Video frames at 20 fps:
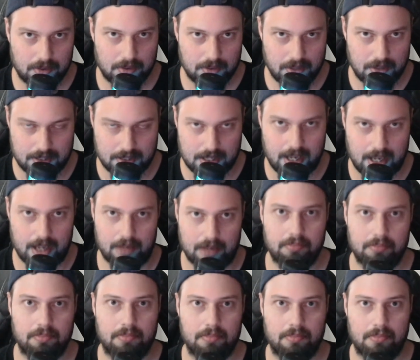the
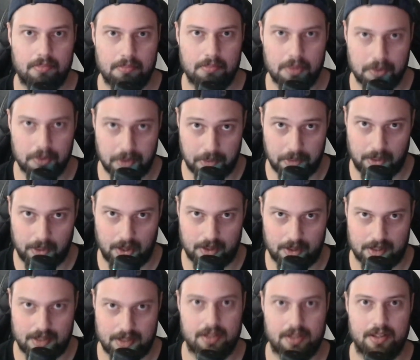same building
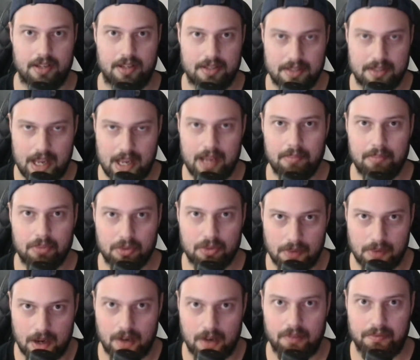blocks, the same
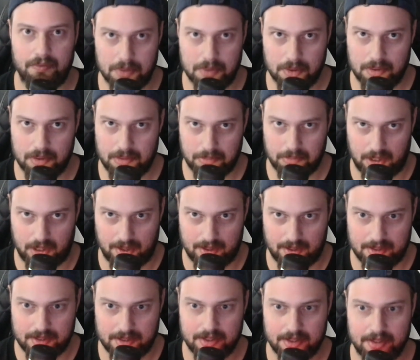12 building
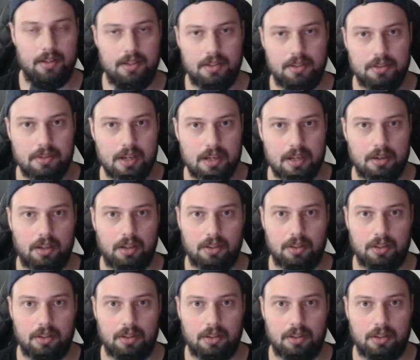blocks. You cannot